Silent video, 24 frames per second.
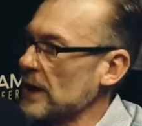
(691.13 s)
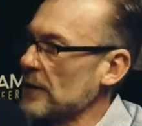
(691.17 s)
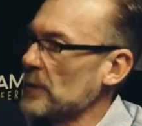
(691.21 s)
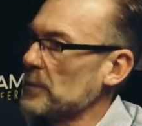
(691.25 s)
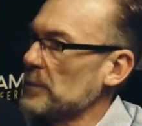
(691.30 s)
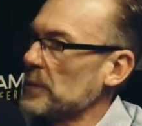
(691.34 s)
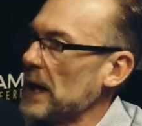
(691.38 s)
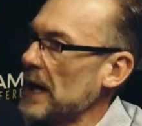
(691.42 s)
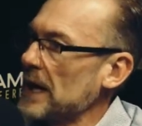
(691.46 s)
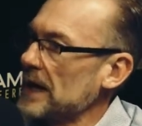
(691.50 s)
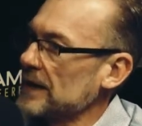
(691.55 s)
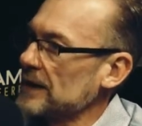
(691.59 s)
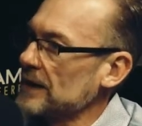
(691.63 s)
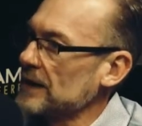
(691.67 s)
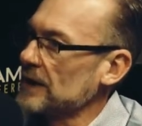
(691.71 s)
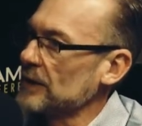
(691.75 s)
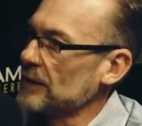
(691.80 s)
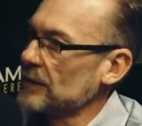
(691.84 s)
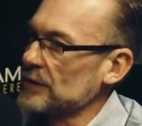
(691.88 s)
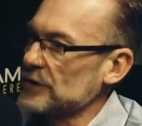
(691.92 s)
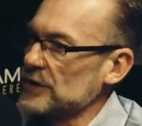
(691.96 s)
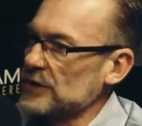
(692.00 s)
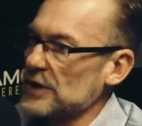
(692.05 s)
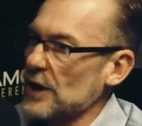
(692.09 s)
how the body can
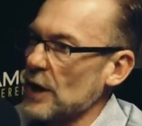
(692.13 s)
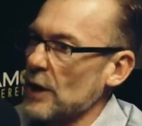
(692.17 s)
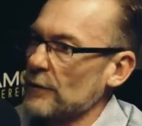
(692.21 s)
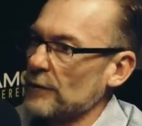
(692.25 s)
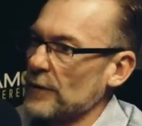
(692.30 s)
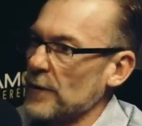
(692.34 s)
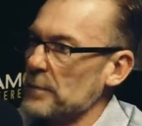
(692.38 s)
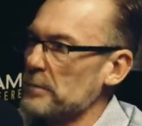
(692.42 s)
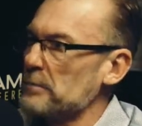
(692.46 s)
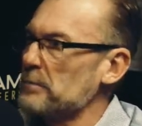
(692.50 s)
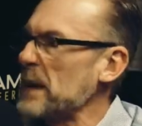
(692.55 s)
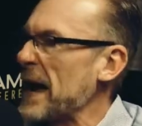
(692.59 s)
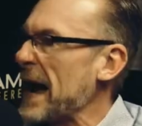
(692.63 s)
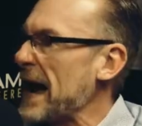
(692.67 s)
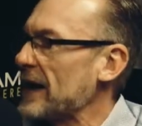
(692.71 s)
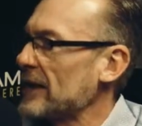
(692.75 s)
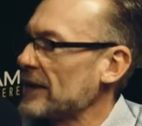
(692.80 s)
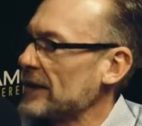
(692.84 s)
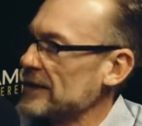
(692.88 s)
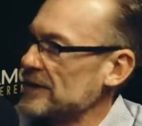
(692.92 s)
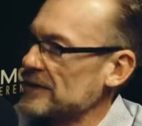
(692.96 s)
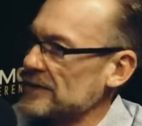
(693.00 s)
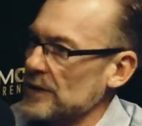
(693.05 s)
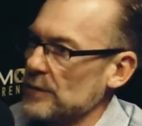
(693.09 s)
heal itself and
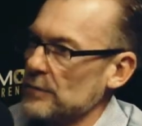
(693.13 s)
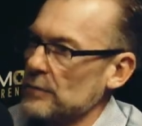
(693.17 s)
balance